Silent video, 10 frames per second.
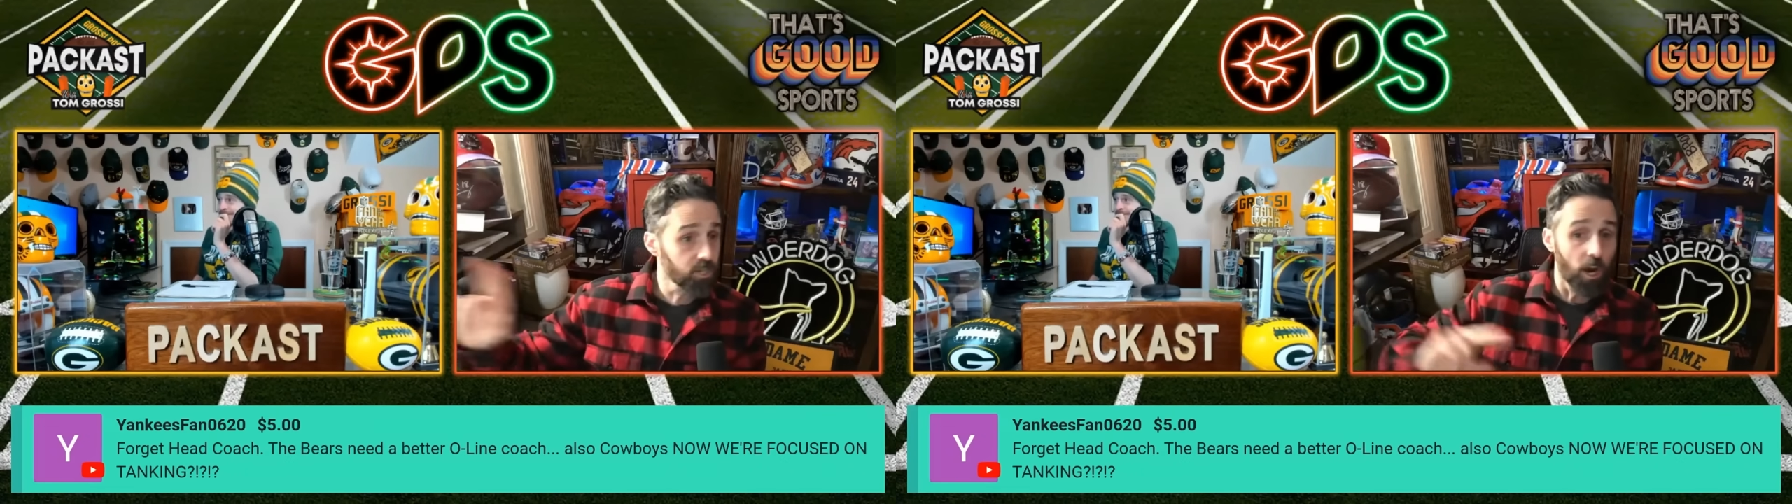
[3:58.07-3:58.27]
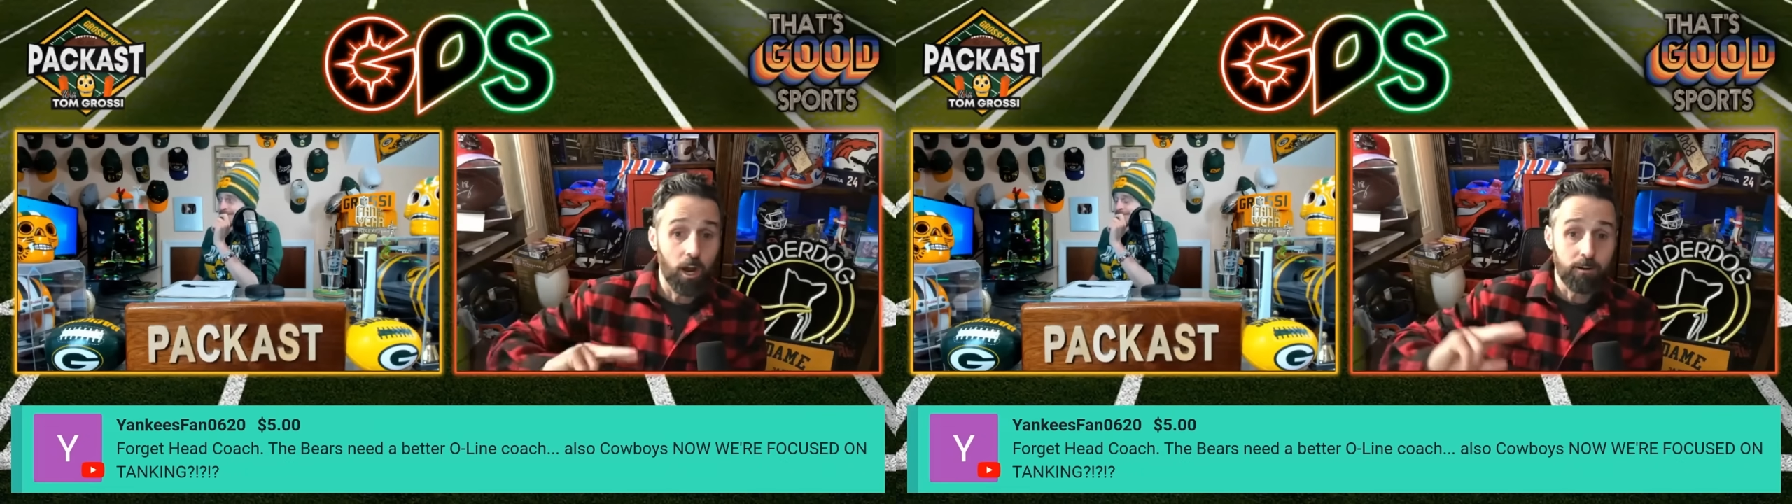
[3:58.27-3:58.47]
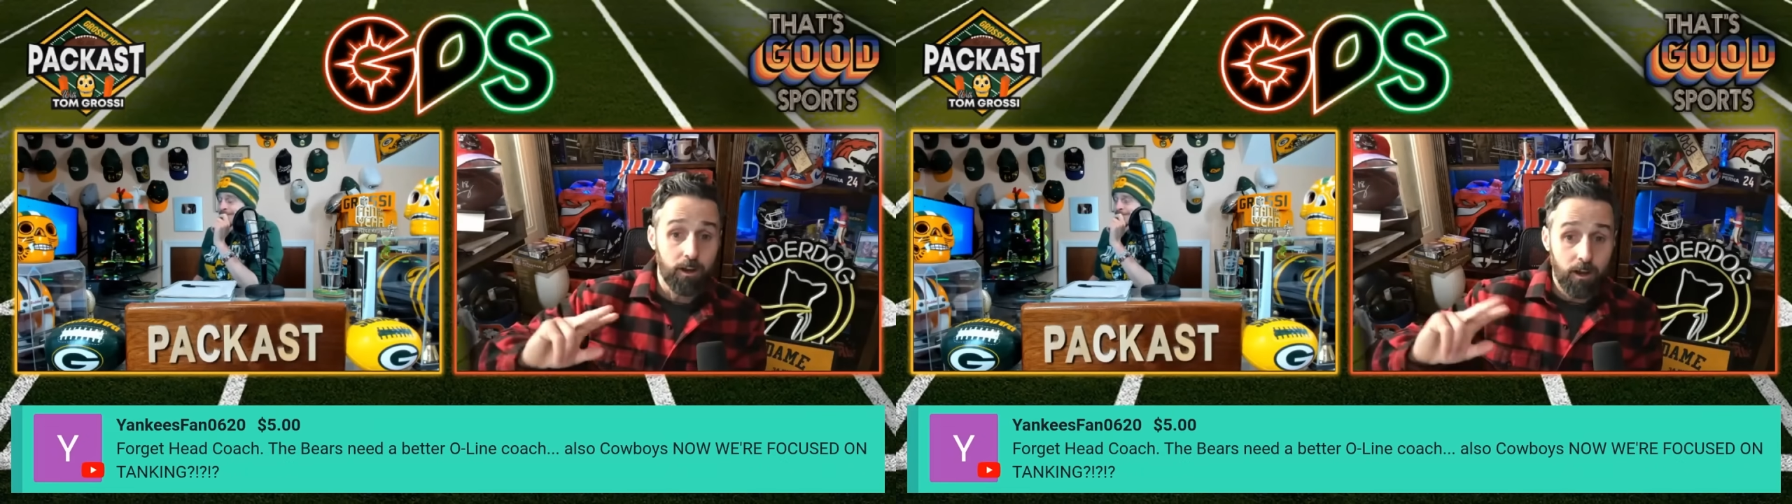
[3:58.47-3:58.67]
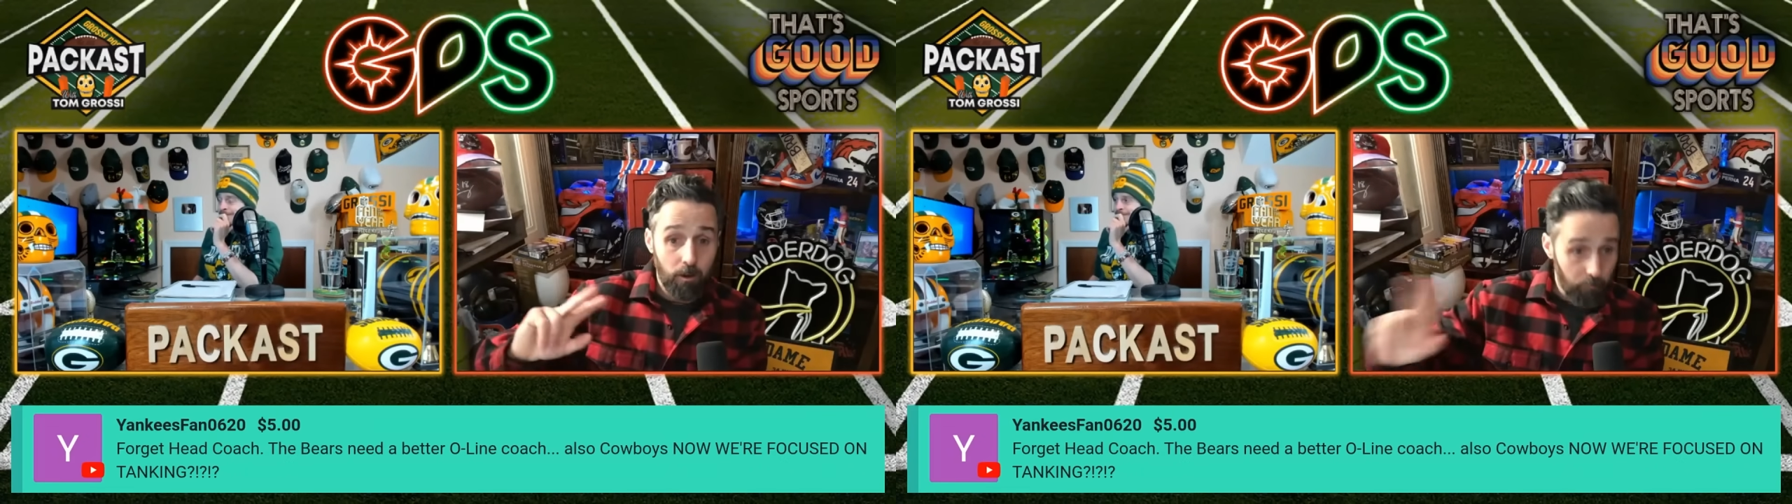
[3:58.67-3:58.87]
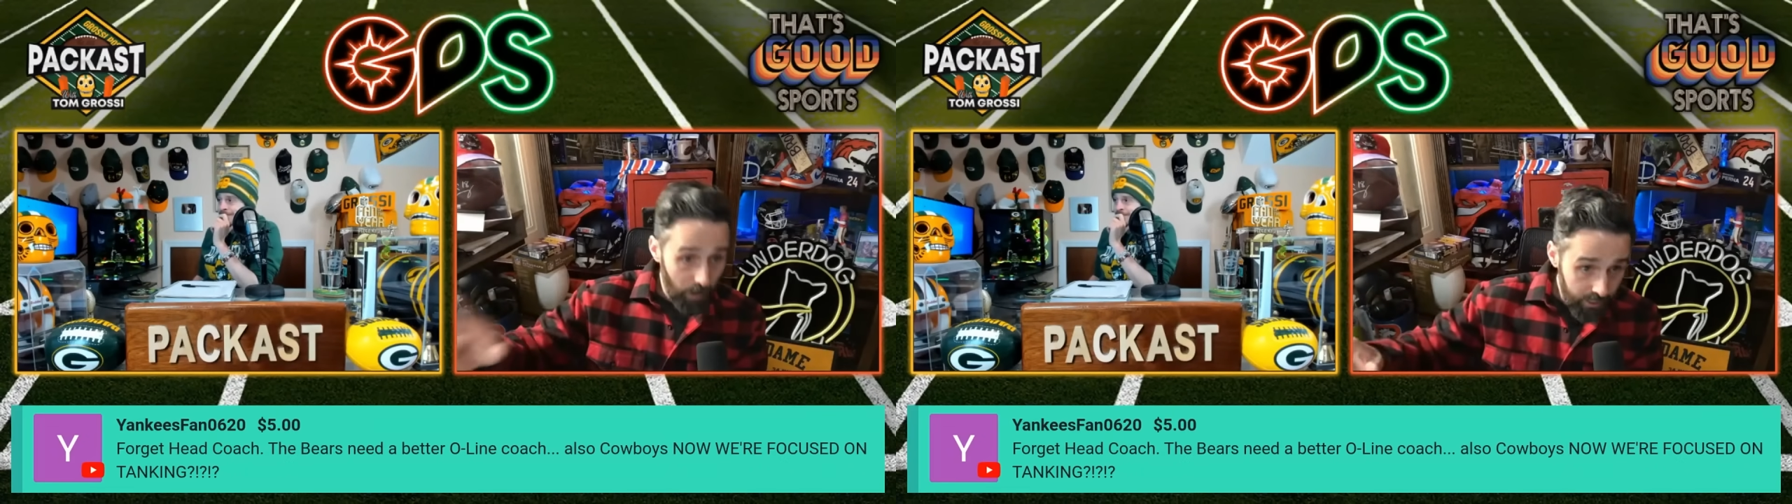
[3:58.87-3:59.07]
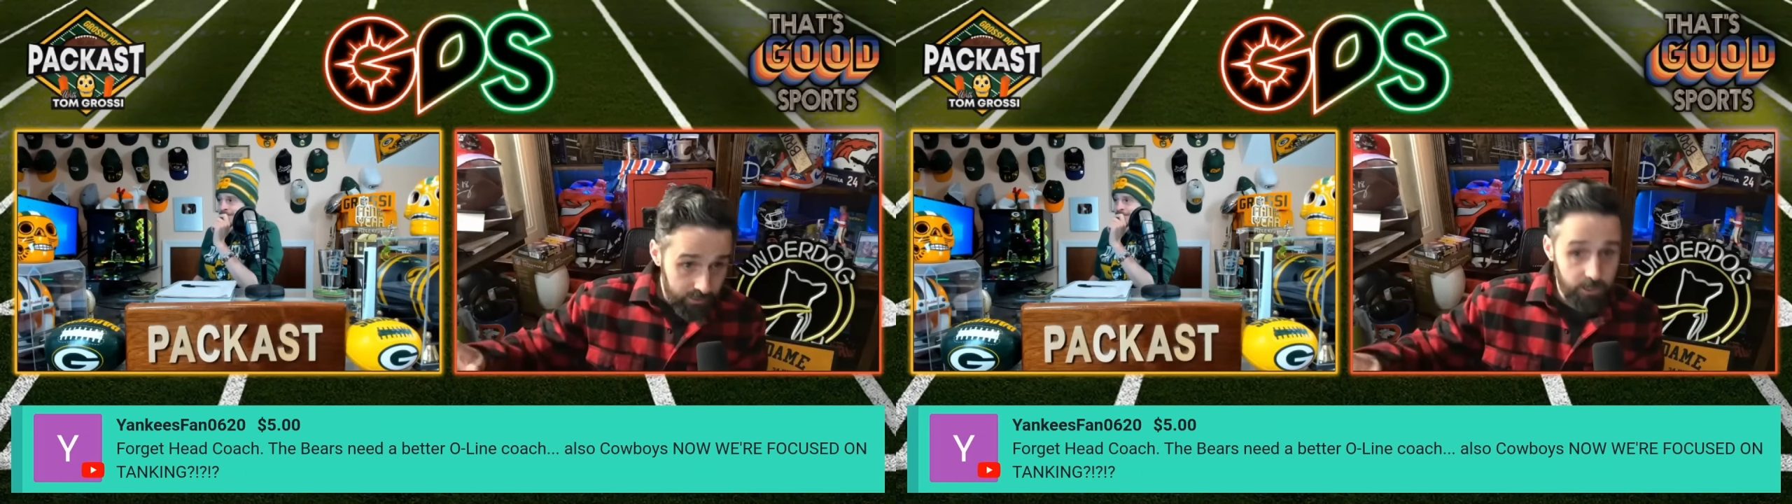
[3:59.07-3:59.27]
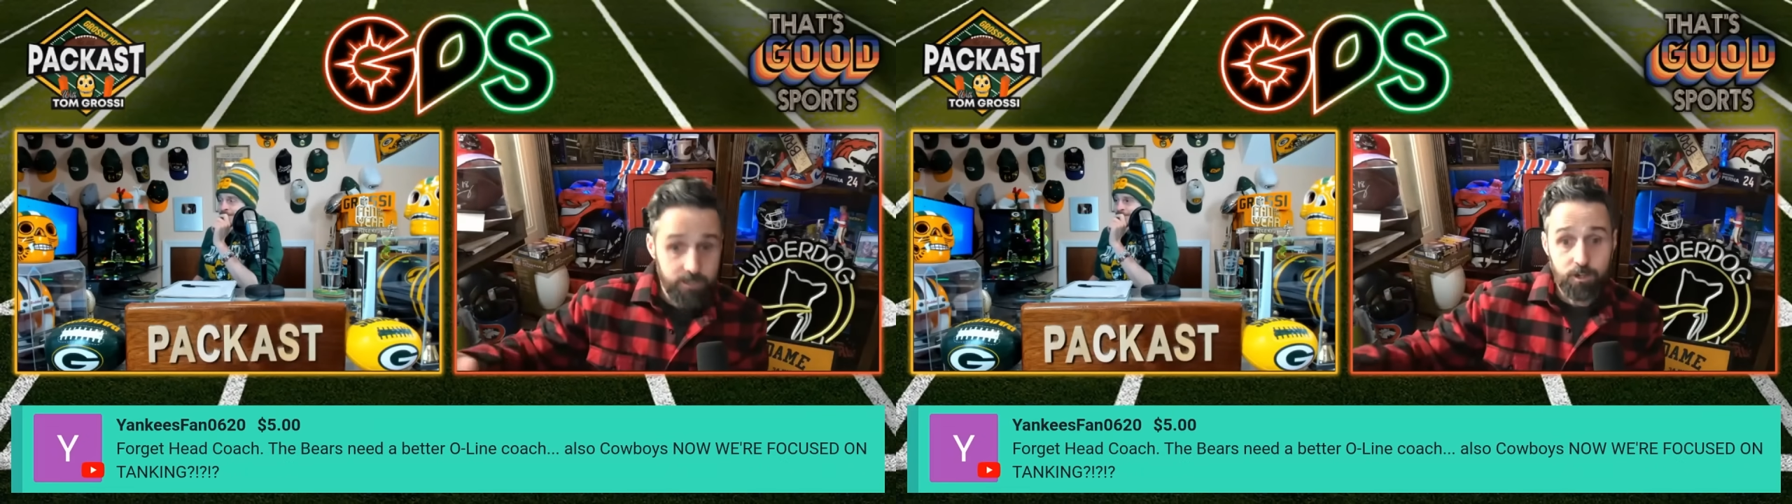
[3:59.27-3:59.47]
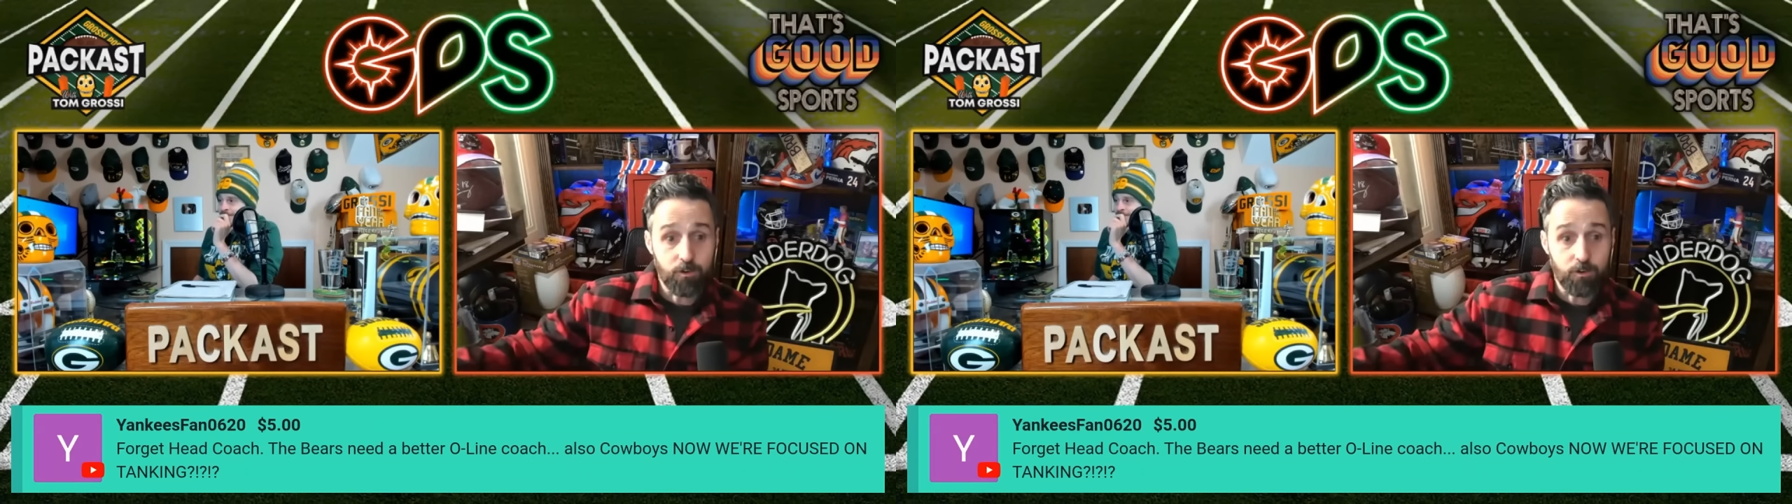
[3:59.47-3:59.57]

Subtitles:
Sean Payton does